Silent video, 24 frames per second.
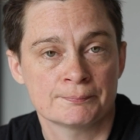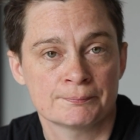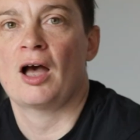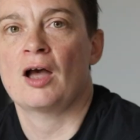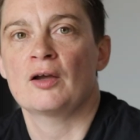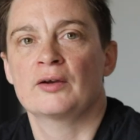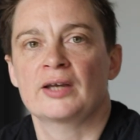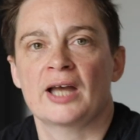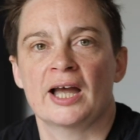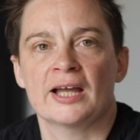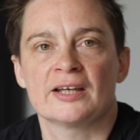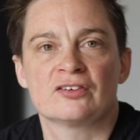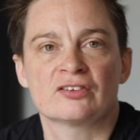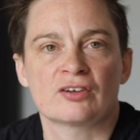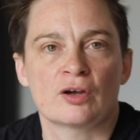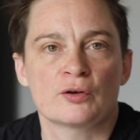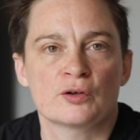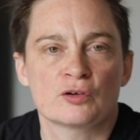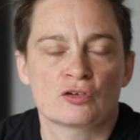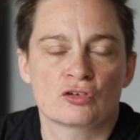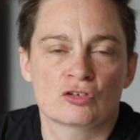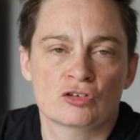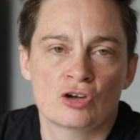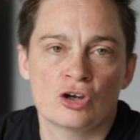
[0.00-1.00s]
Okay, so
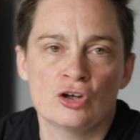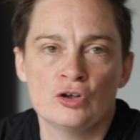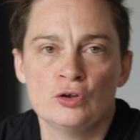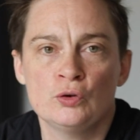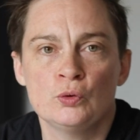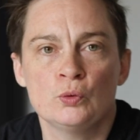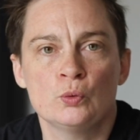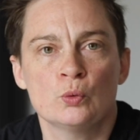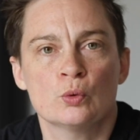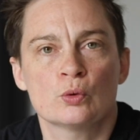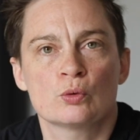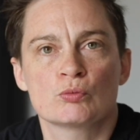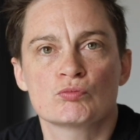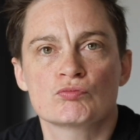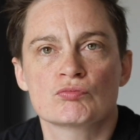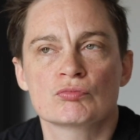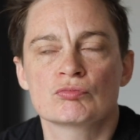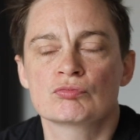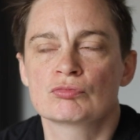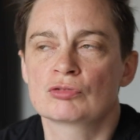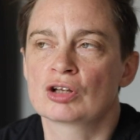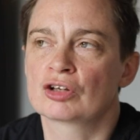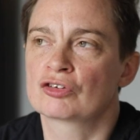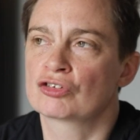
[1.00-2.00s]

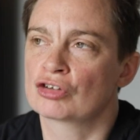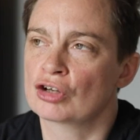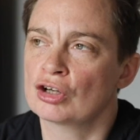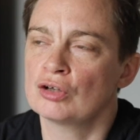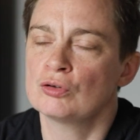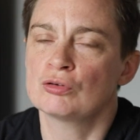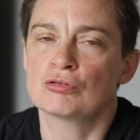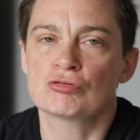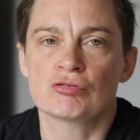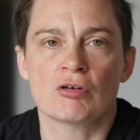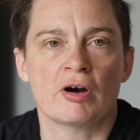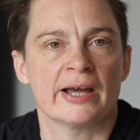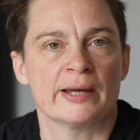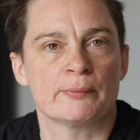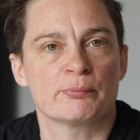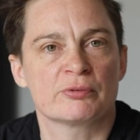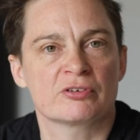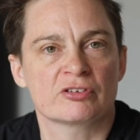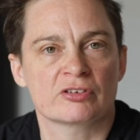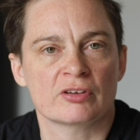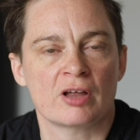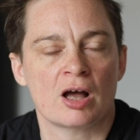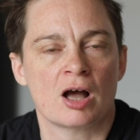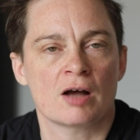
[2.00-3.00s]
the two
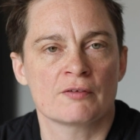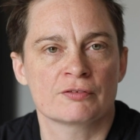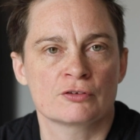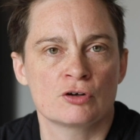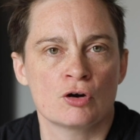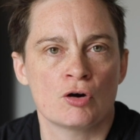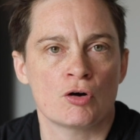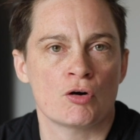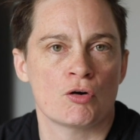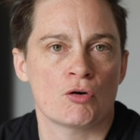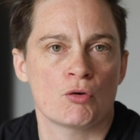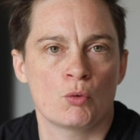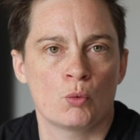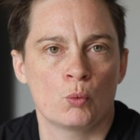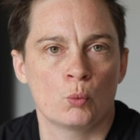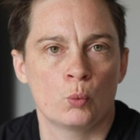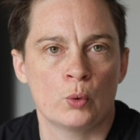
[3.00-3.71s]
gripes that I've got